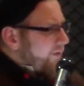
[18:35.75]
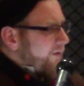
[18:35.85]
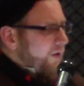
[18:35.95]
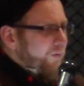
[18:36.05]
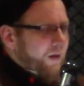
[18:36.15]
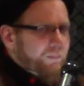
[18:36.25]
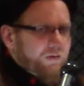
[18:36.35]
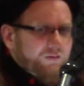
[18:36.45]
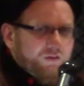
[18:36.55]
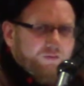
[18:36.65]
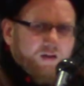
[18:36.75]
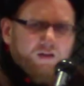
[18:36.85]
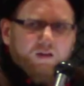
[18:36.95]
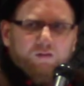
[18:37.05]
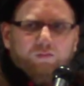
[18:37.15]
No, that person is
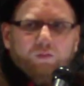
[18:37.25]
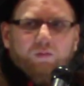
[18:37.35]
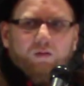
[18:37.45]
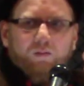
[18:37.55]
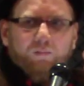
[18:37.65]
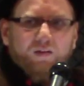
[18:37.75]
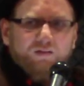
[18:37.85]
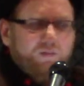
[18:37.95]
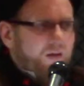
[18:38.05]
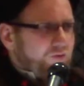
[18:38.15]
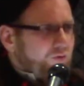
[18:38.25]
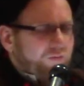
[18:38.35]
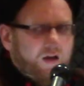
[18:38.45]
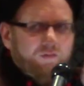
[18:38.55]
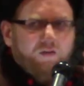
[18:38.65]
very uncomfortable. Because the mention of
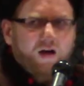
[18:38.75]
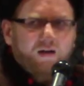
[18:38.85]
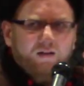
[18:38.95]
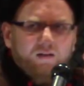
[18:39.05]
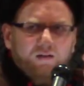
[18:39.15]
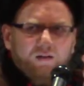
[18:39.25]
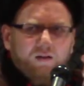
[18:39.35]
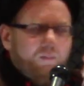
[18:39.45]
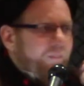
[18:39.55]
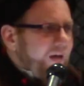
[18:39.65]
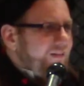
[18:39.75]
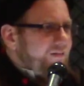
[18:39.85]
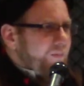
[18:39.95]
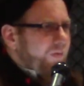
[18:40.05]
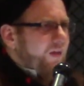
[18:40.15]
that fire makes
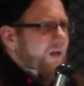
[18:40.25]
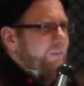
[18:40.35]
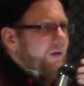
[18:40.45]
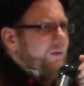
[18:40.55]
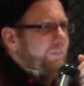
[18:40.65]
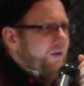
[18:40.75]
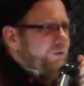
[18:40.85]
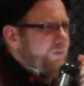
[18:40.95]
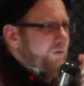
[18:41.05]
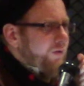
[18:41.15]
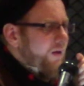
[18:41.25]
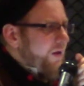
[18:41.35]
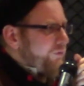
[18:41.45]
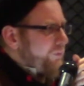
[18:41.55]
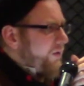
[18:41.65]
them think about the punishment of
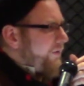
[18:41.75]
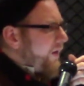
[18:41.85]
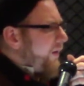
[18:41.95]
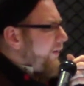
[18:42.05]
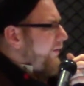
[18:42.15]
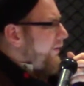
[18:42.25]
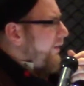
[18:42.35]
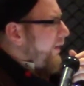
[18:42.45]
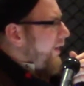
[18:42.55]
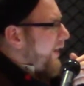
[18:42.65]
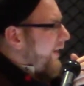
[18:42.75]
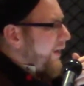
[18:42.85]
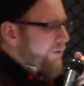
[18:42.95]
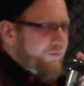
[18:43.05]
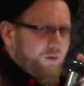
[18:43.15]
Allah subhanahu wa ta'ala. And they
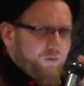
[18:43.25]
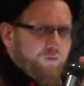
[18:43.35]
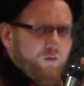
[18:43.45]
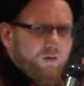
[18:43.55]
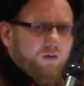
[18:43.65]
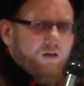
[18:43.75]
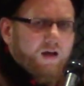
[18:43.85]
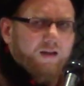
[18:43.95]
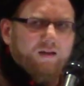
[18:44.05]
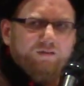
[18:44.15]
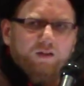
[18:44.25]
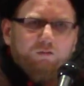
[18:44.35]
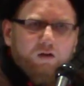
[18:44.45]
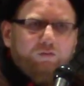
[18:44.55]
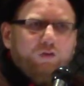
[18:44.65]
are fearful and they seek
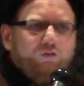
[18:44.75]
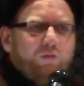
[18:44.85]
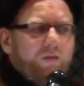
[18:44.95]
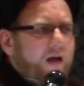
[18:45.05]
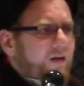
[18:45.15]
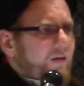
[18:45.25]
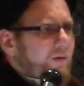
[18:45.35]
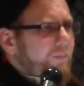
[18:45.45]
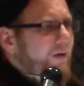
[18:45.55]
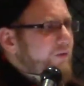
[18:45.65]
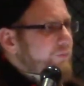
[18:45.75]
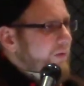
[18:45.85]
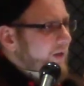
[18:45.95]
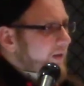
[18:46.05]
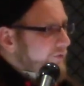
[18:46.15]
refuge from that
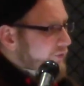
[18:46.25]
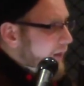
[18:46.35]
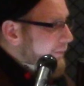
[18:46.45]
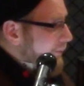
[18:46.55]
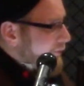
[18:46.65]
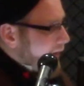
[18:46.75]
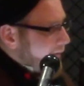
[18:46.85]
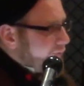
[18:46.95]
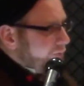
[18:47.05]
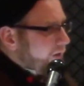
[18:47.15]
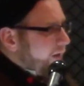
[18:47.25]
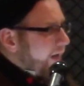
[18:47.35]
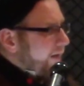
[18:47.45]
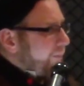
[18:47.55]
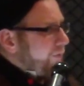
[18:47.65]
punishment, and they stop themselves
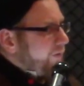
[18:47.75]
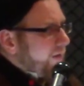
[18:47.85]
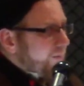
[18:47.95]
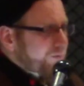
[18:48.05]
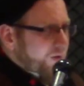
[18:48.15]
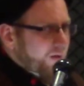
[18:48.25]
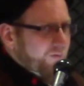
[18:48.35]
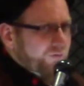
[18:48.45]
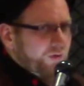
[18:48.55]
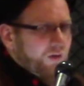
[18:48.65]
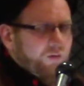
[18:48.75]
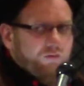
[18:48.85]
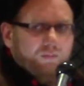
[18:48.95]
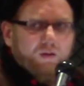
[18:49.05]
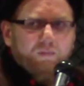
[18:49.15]
and they prevent themselves
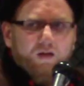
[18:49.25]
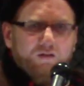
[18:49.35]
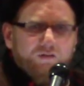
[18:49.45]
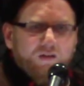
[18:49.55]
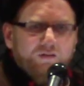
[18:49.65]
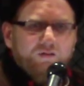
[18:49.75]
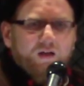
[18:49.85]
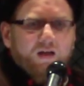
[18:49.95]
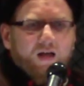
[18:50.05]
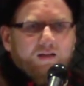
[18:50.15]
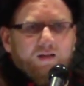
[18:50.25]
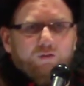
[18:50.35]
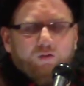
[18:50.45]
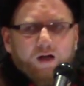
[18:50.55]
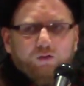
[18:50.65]
from committing sins, and they
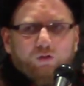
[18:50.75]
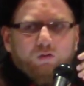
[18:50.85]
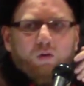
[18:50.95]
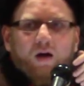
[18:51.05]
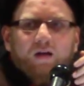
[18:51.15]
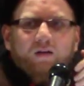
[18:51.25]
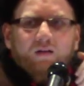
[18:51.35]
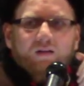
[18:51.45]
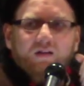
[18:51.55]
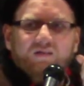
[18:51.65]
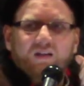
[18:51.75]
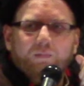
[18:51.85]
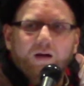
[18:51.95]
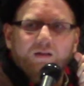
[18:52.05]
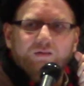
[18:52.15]
try to acquire this
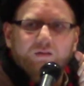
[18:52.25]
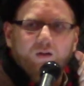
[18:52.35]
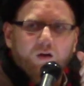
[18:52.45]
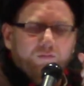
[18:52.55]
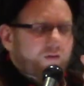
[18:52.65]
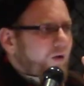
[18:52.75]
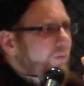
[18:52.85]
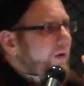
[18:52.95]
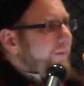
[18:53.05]
libas of taqwa.